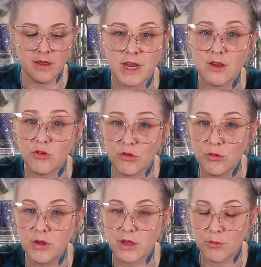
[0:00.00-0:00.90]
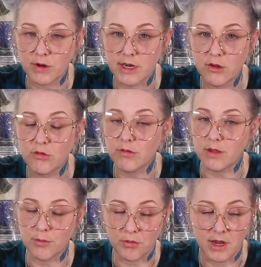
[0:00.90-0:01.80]
When I do get ready to
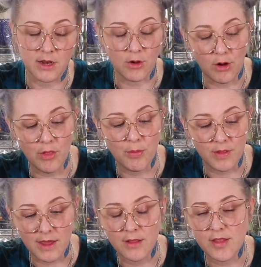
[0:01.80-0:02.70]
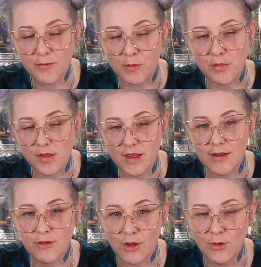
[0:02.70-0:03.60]
liberate all the plants from
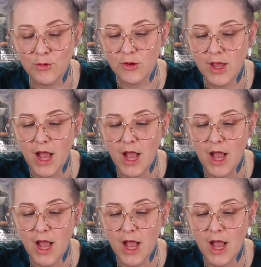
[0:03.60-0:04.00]
said tote,